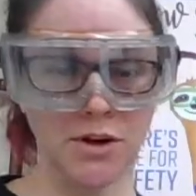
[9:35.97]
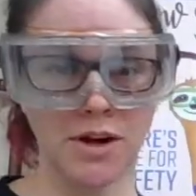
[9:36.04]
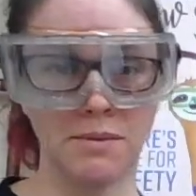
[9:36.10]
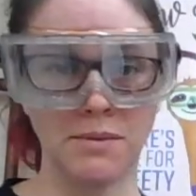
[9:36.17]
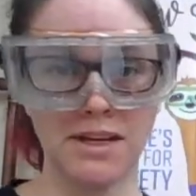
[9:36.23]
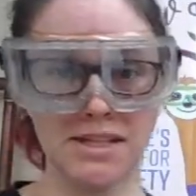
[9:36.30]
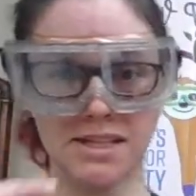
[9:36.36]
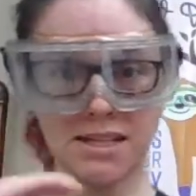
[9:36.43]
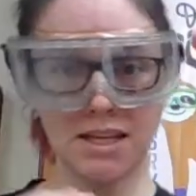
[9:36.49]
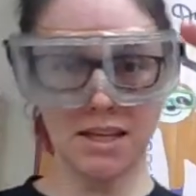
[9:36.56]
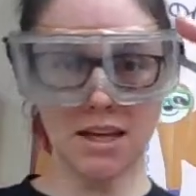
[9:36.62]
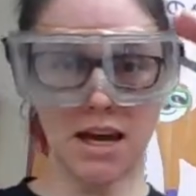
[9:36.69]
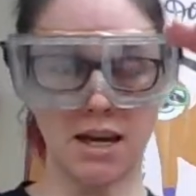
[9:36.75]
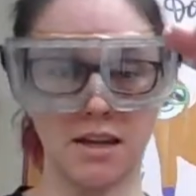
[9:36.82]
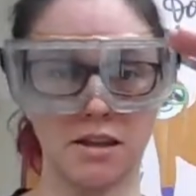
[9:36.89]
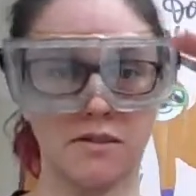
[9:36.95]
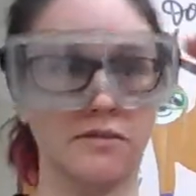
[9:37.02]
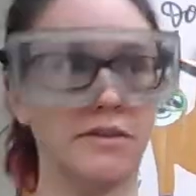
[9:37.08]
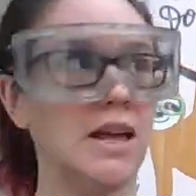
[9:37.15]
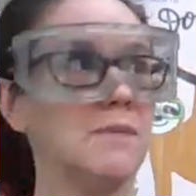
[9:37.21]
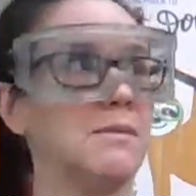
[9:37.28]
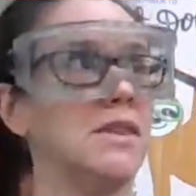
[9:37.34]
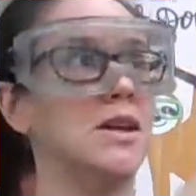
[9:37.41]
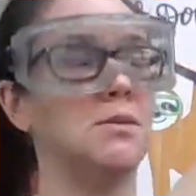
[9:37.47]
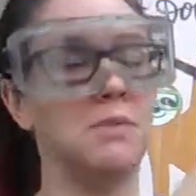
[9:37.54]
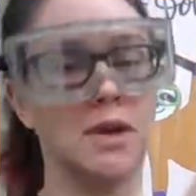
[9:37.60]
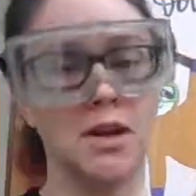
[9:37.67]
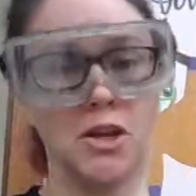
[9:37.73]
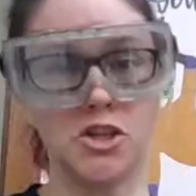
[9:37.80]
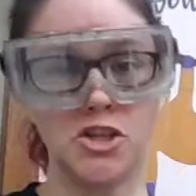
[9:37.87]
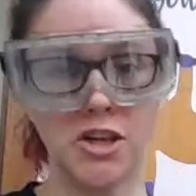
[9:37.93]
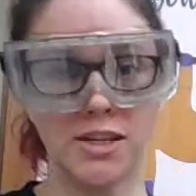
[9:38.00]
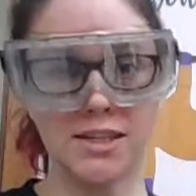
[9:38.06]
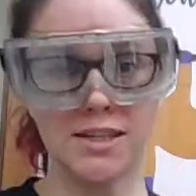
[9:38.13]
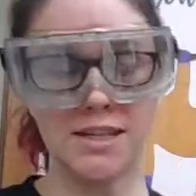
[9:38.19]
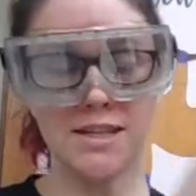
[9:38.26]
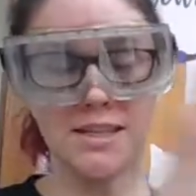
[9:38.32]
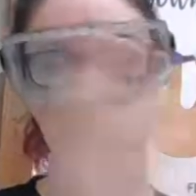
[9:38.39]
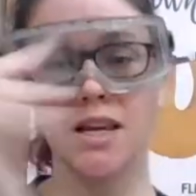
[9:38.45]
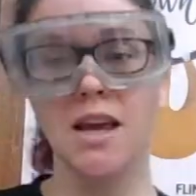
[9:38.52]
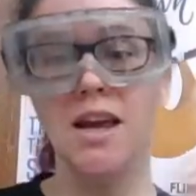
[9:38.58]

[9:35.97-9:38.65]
I'm going to see the height of the flame, and then I'm going to adjust this.